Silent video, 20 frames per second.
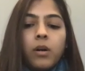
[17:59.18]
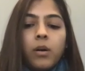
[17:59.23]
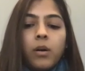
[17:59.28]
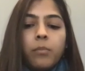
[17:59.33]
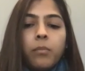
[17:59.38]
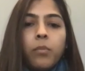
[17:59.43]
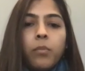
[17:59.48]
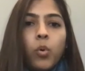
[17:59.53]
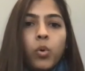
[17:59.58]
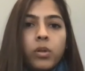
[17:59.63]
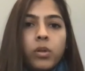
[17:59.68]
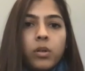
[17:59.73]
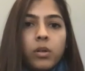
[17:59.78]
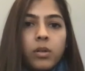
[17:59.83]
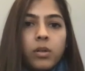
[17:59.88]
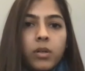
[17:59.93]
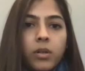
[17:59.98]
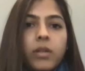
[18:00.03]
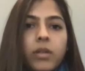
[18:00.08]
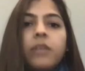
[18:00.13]

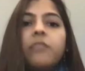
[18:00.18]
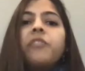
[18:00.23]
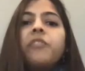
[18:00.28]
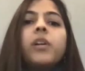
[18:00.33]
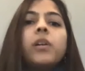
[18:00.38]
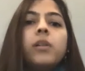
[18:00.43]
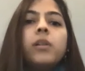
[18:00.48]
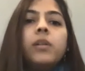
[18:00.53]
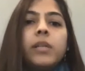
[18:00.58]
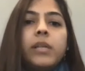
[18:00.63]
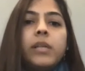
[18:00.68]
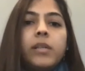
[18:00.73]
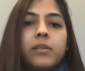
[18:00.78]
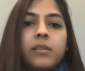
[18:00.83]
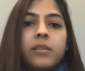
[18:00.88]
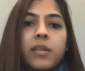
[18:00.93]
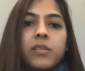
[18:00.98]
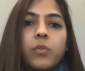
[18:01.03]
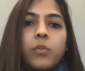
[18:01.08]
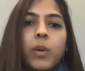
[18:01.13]
motor
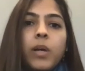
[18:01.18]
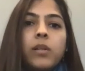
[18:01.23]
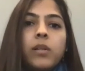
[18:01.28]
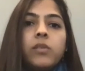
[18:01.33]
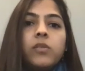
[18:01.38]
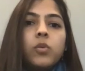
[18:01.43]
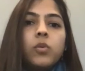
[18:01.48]
difficulties as well,